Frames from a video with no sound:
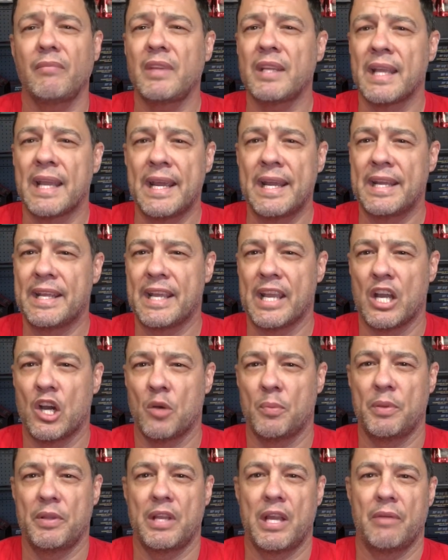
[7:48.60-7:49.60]
Any
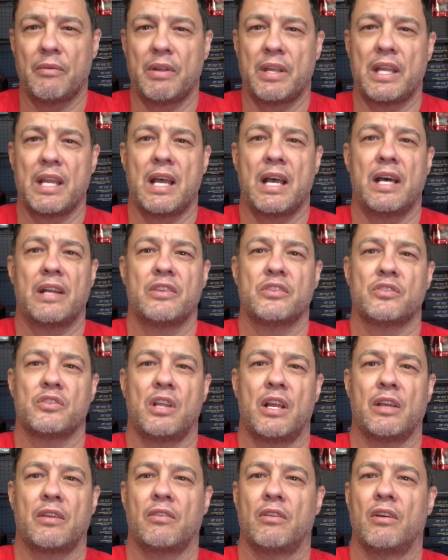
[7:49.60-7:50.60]
help in that regard is
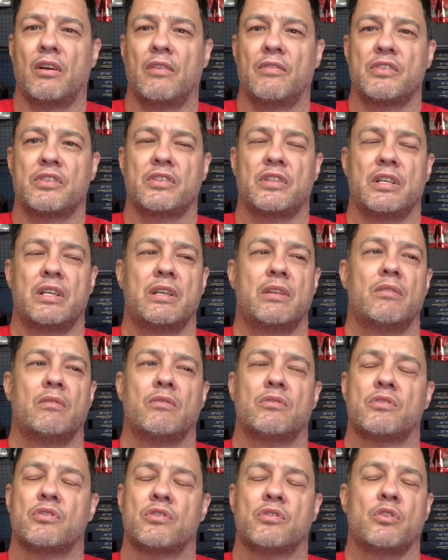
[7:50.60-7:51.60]
like obviously
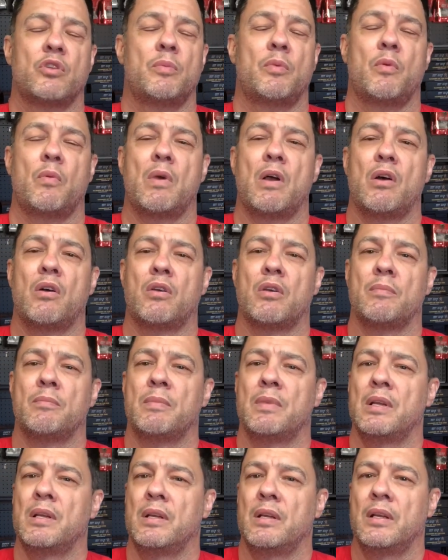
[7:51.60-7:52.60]
super welcome.
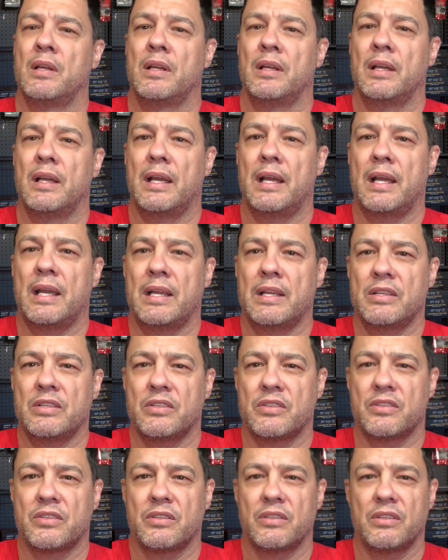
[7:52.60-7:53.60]

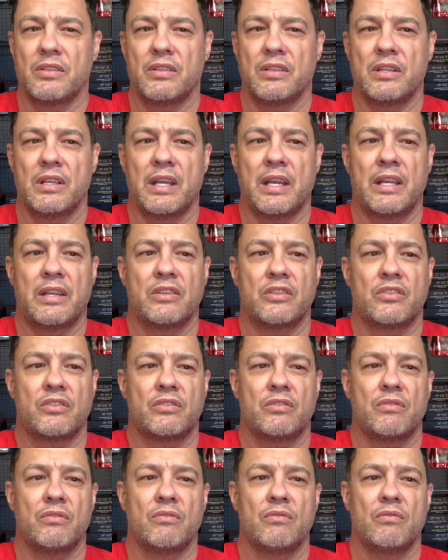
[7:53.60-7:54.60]
And
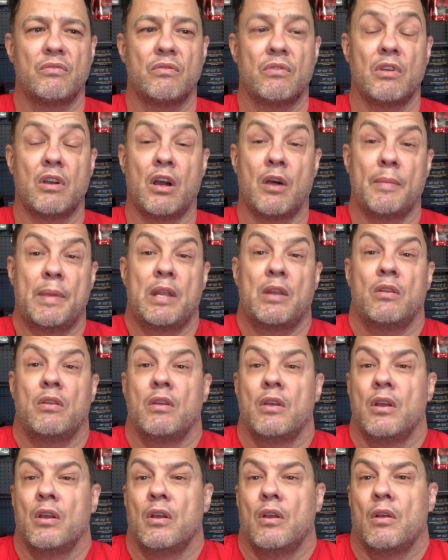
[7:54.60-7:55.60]
I mean,
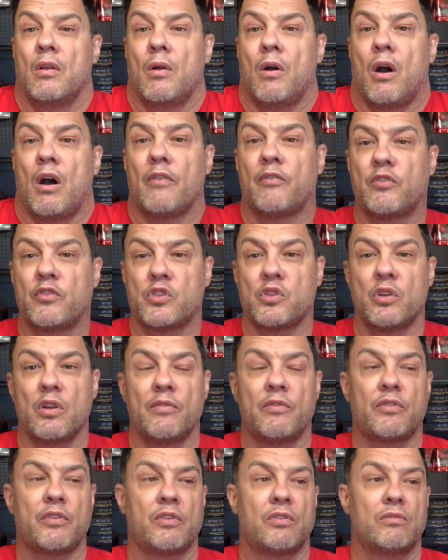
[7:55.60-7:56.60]
I've sort
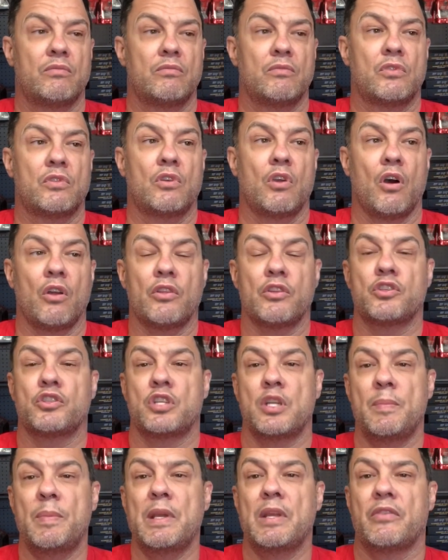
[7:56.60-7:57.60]
of got the
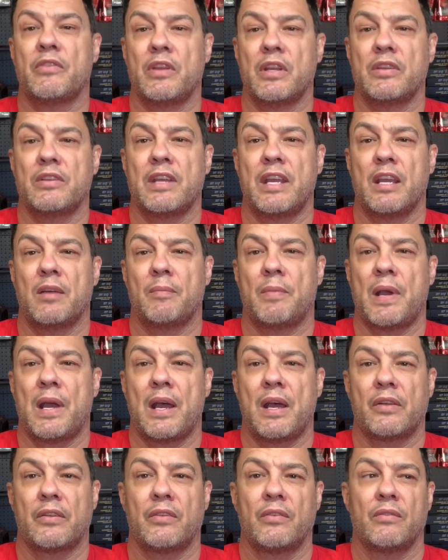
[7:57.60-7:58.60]
shipping thing down
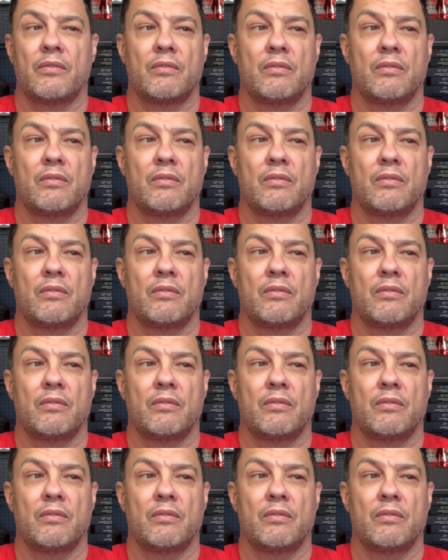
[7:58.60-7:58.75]
pat.